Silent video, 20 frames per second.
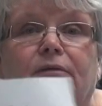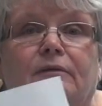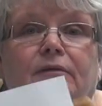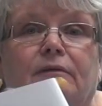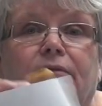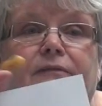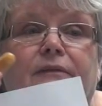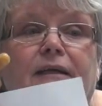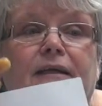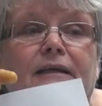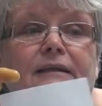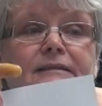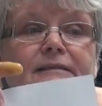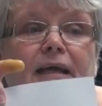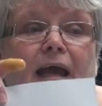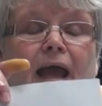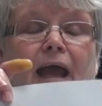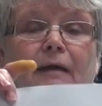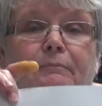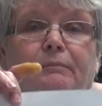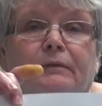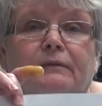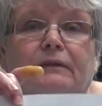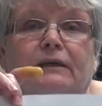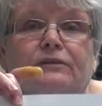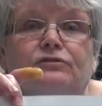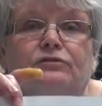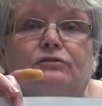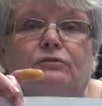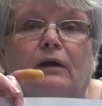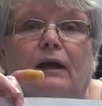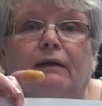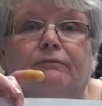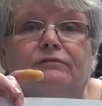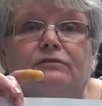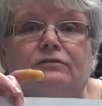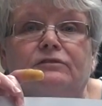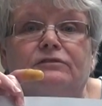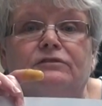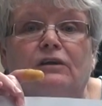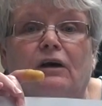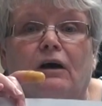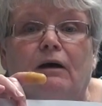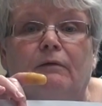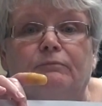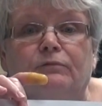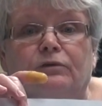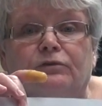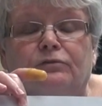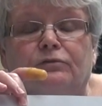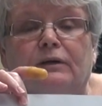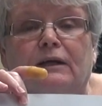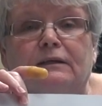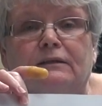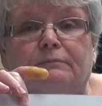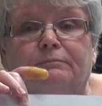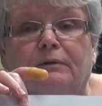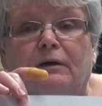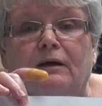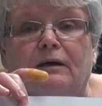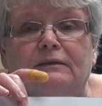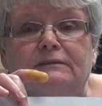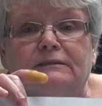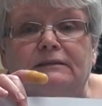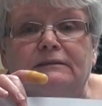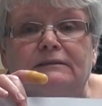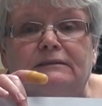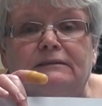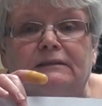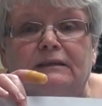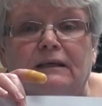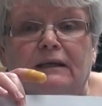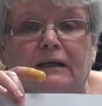Things happen that you have to stop your direct deposits.